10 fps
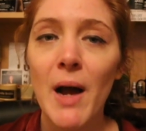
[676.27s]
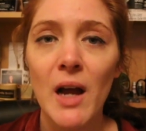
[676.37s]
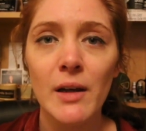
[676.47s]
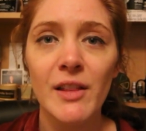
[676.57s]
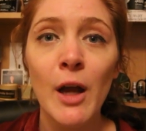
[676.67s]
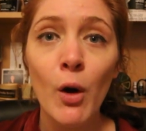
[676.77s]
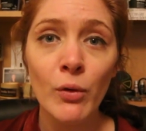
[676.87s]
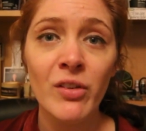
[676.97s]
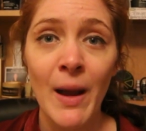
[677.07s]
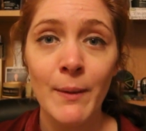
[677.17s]
but the
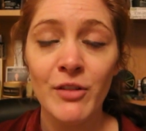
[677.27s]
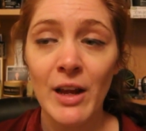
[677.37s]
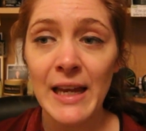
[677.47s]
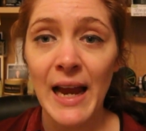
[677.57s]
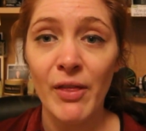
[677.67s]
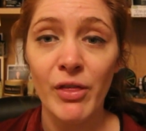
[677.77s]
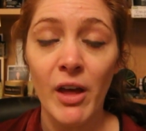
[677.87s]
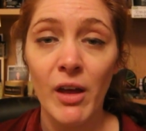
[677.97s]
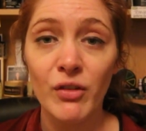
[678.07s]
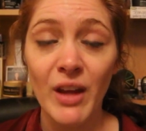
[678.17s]
old shower jelly and
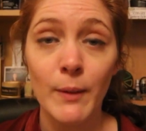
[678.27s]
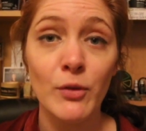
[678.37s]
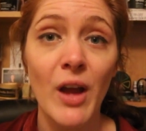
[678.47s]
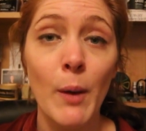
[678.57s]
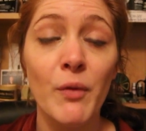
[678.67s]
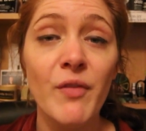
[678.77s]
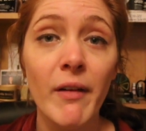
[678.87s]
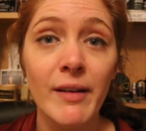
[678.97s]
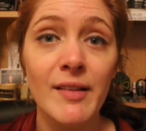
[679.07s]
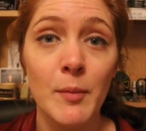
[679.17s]
the shower gel were
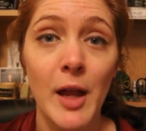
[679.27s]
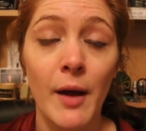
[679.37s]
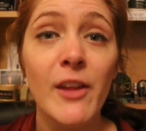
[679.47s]
very similar.